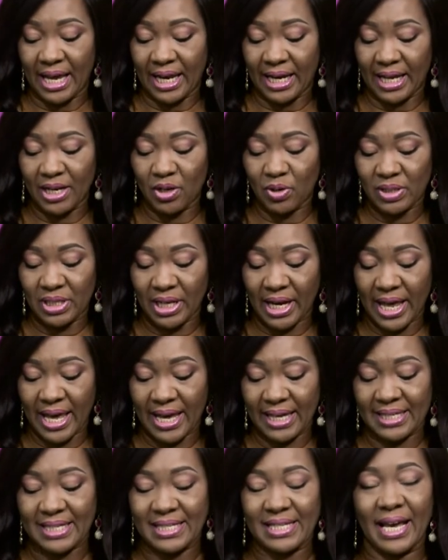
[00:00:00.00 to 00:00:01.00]
let us lay
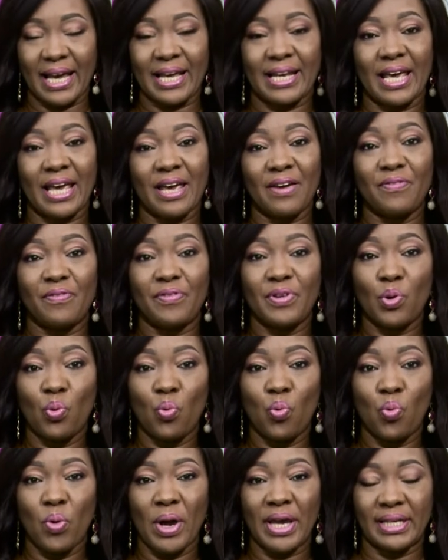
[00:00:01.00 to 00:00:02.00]
aside every
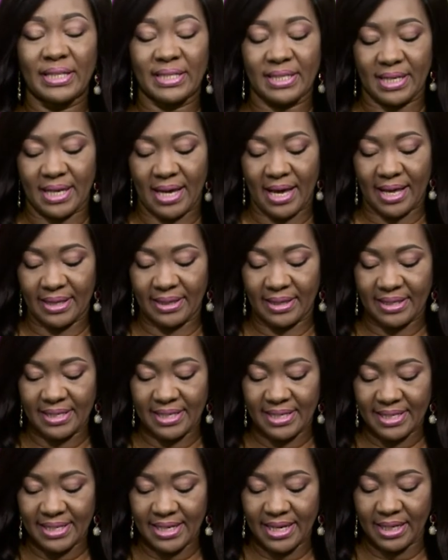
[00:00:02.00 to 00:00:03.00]
weight and the
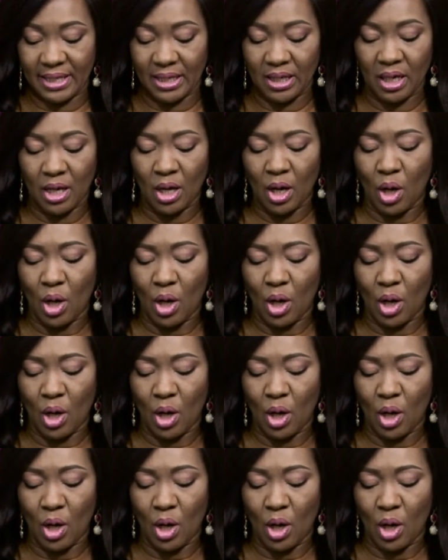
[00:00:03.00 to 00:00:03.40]
sin